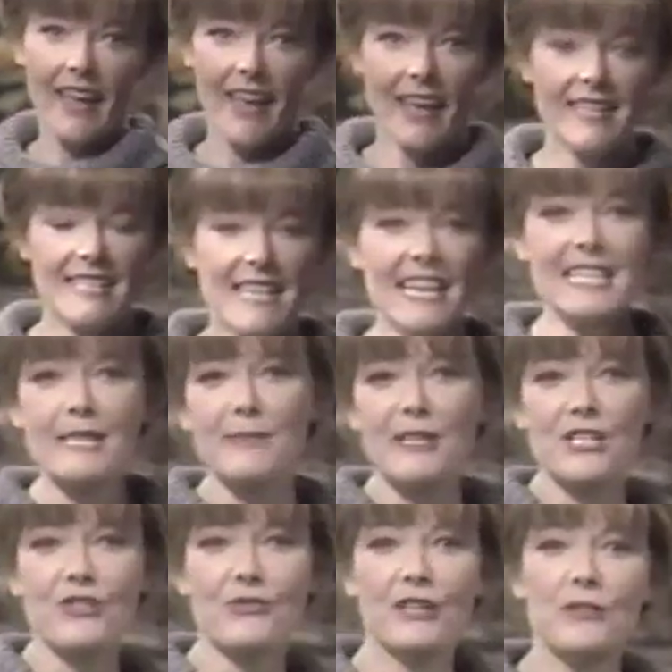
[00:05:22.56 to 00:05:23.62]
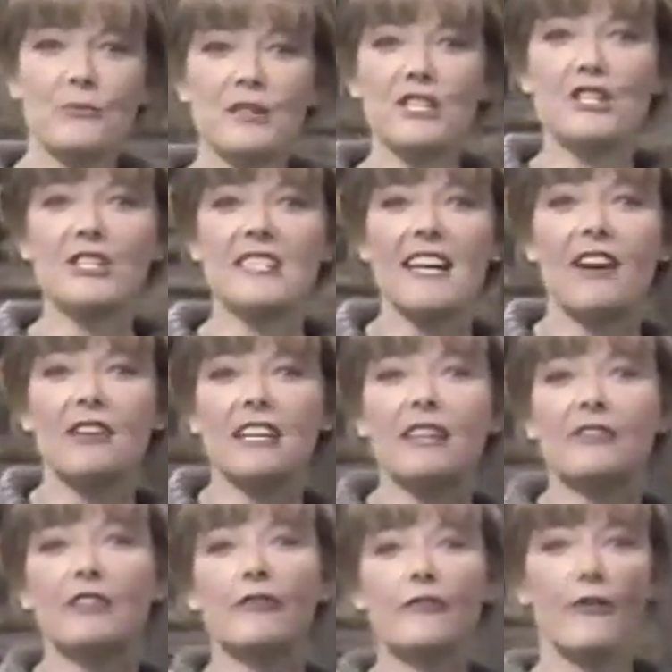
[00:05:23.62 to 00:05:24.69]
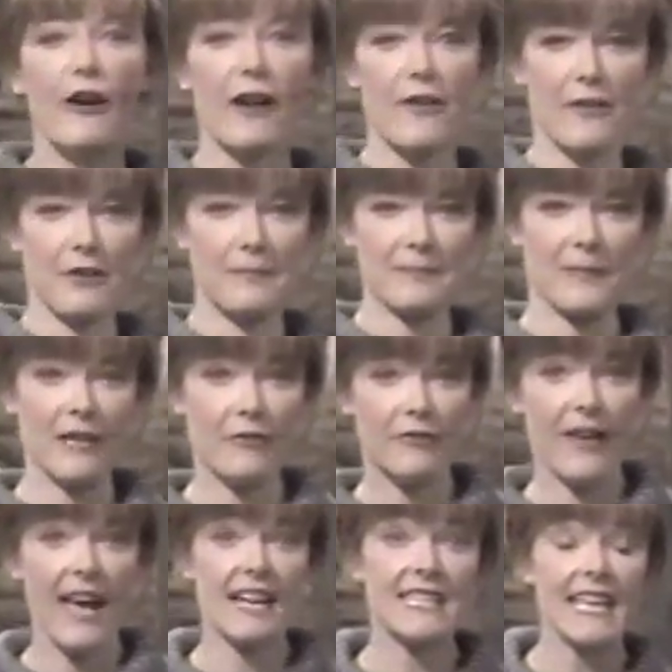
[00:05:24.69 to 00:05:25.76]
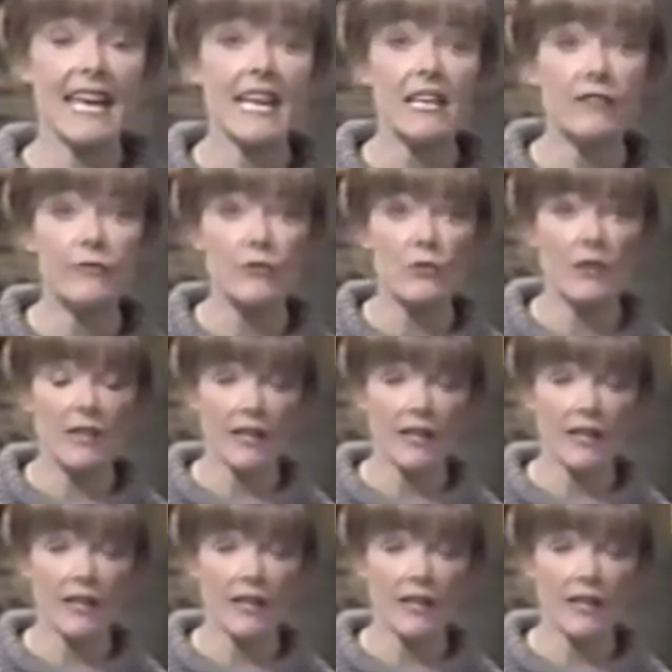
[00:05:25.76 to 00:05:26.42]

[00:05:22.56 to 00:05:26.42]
And Sesame Street reaches out even farther, in fact, to 84